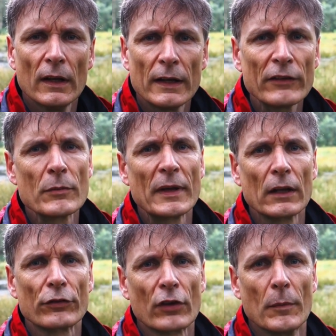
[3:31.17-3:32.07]
It is the
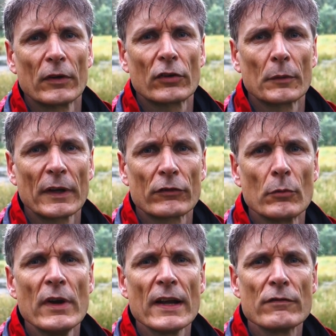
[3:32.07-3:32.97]
middle of summer, so I'm getting
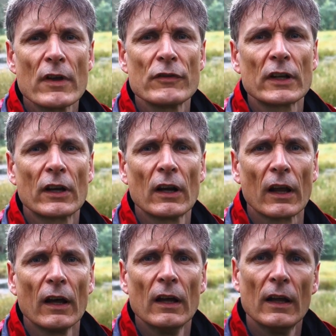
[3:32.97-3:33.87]
some really vivid
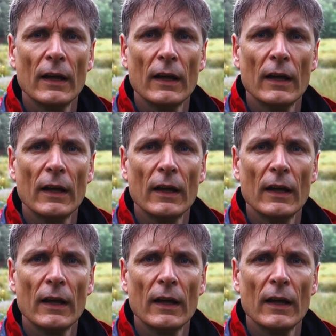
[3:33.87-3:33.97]
colour,